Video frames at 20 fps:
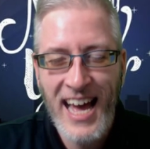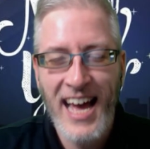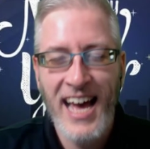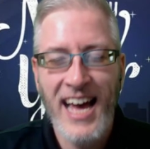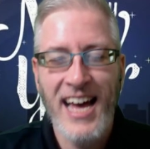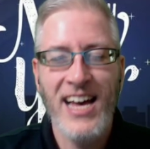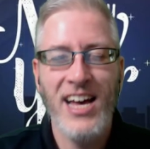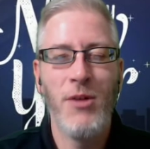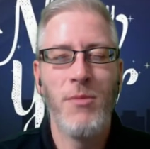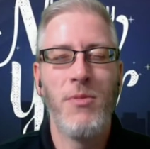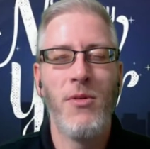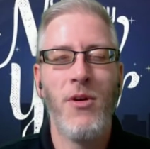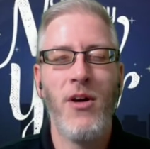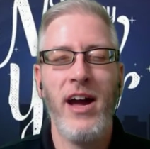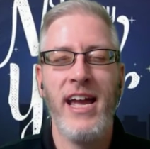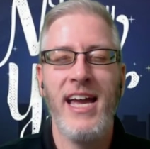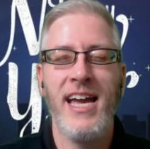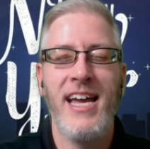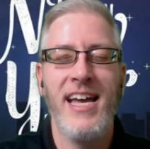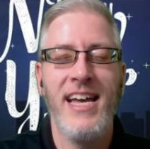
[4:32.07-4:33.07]
Oh
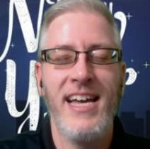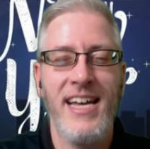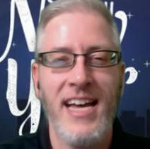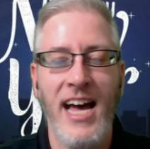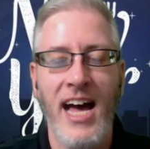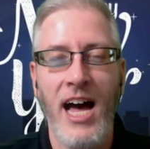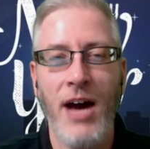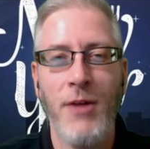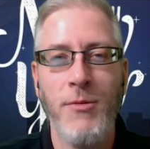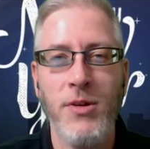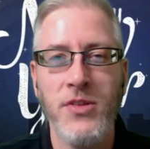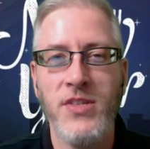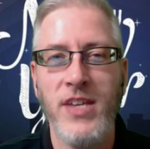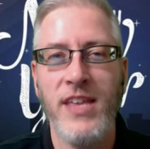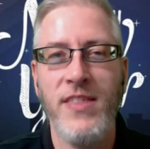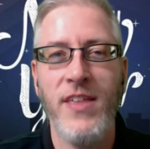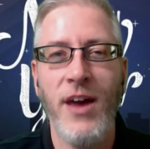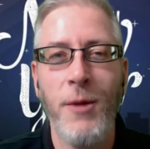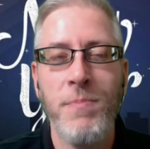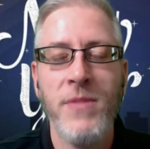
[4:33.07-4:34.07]
boy. We'll see,
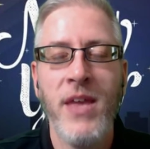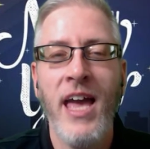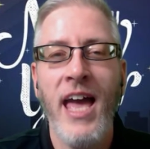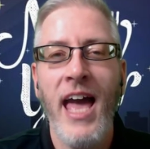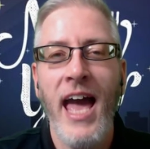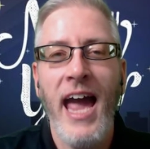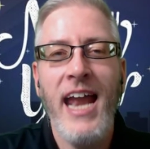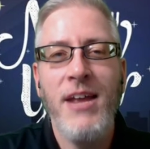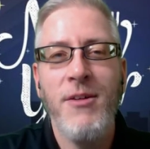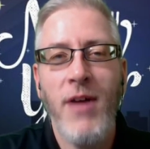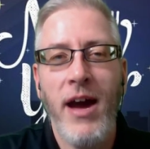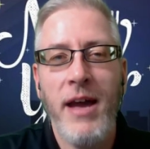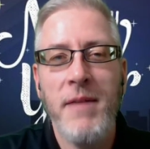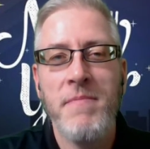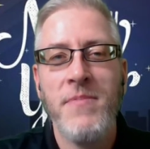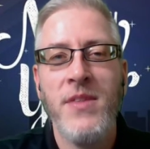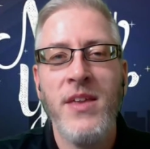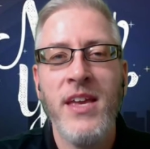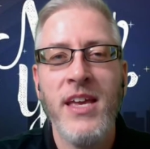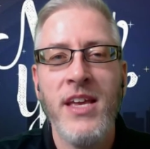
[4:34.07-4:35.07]
though. Anyway,
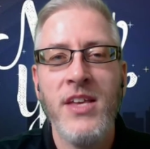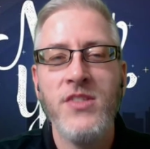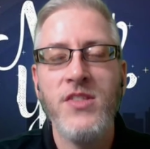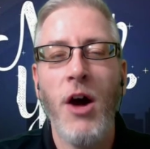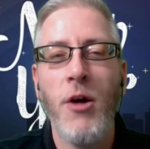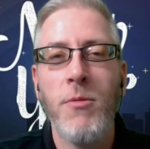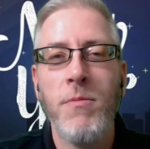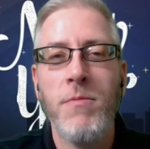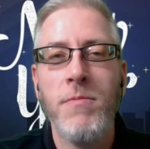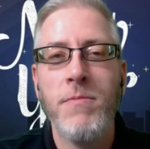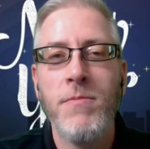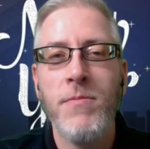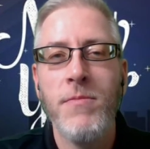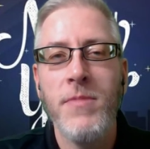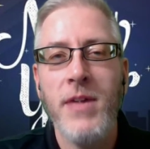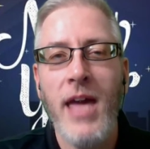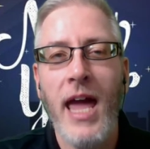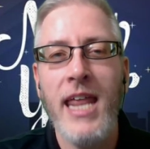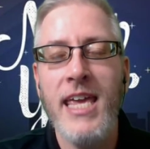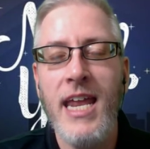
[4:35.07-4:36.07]
so,
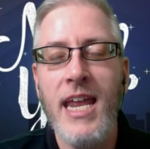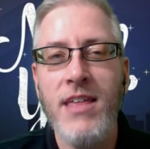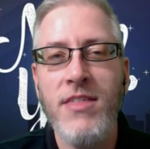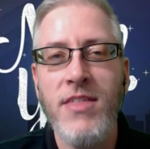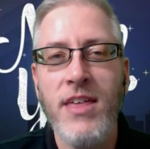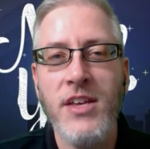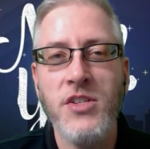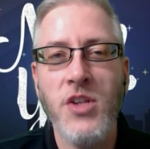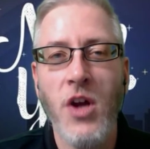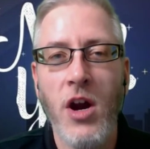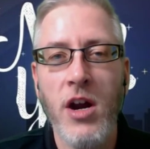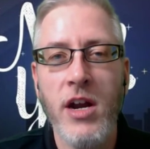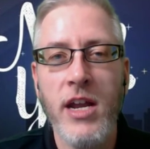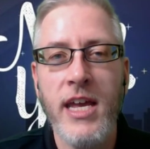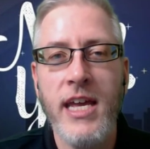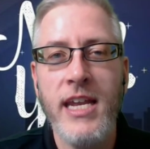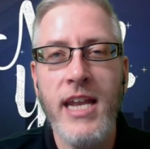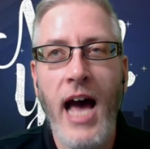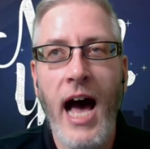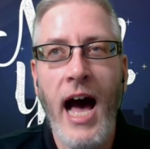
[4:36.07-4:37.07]
kind of getting things
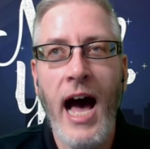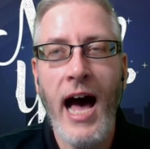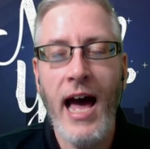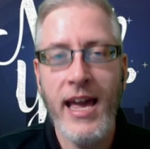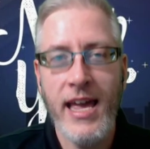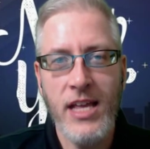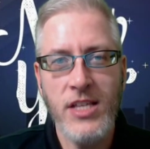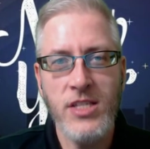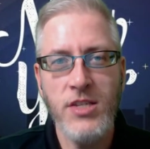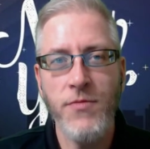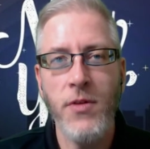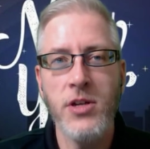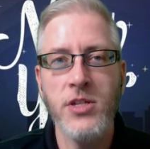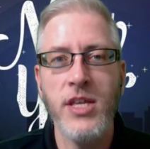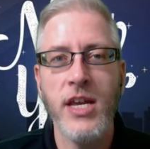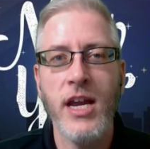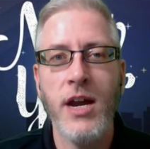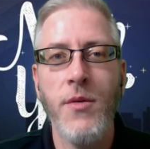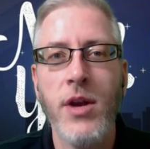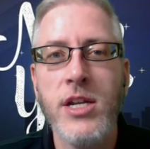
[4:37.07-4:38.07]
started. I guess the first
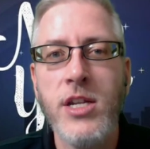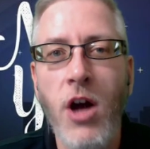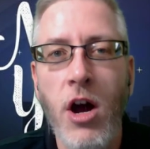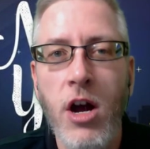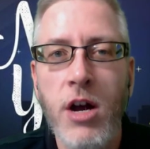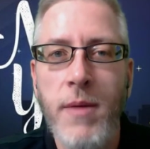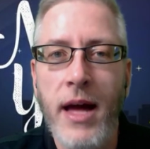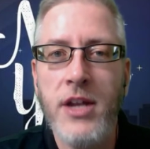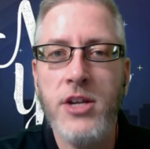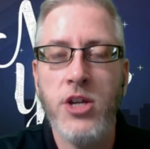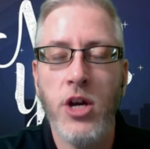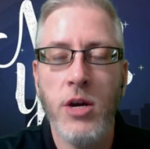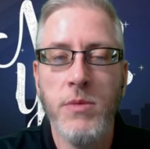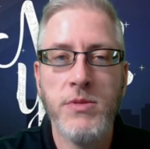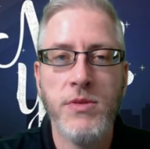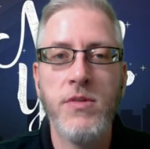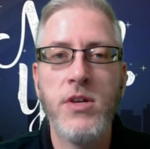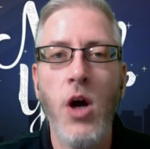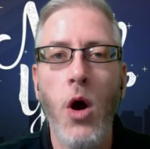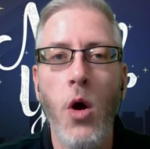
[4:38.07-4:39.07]
thing I want to talk about in terms
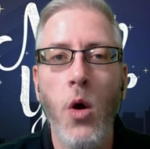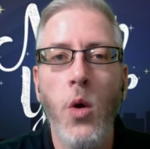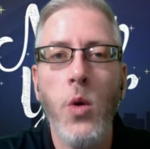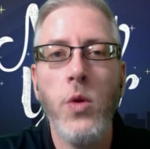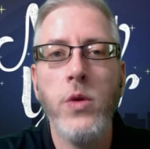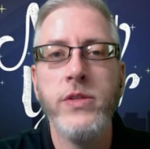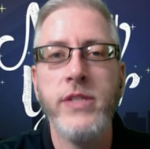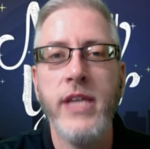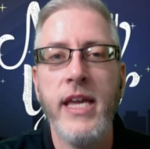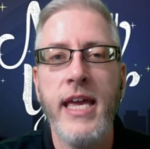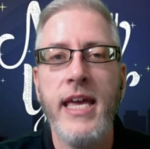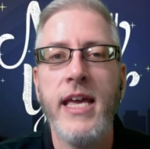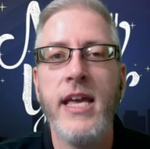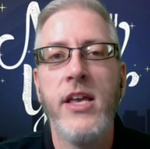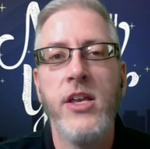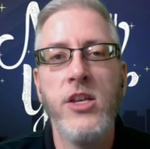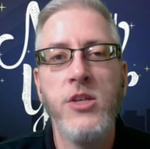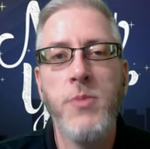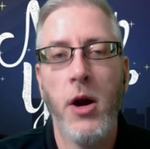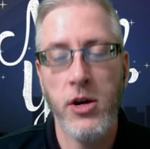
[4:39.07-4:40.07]
of goals
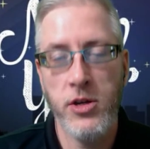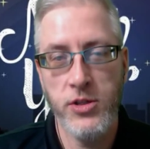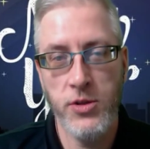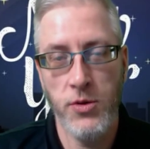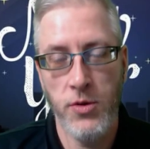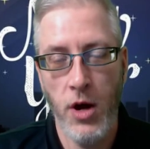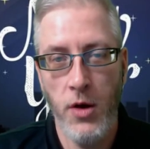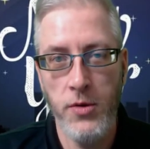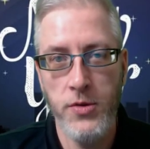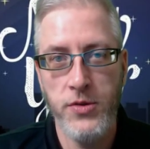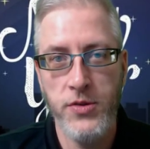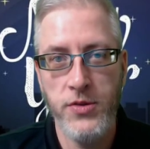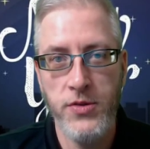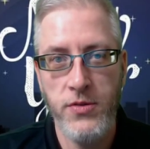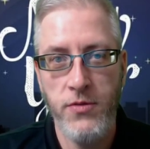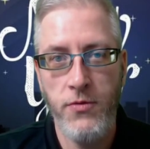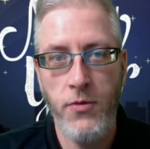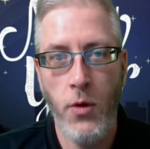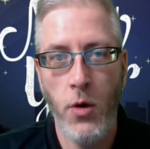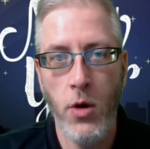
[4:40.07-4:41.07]
is personal goals
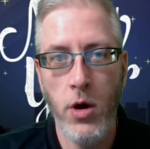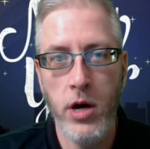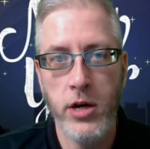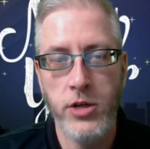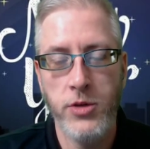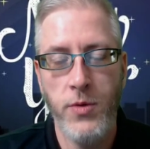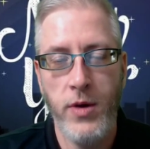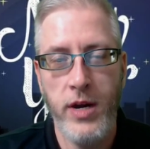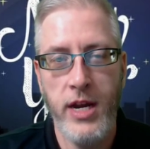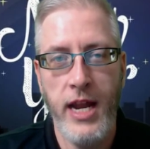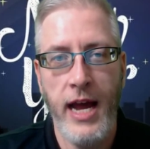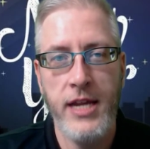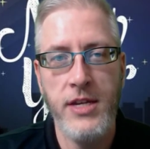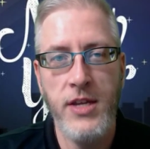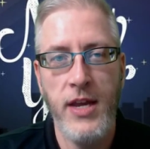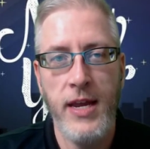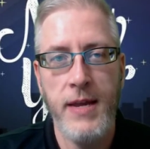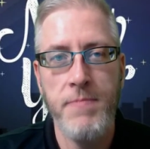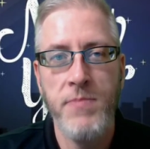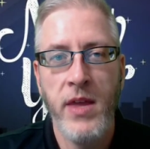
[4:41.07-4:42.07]
for
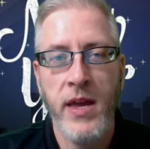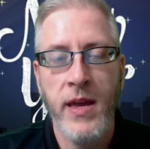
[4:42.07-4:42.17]
2019.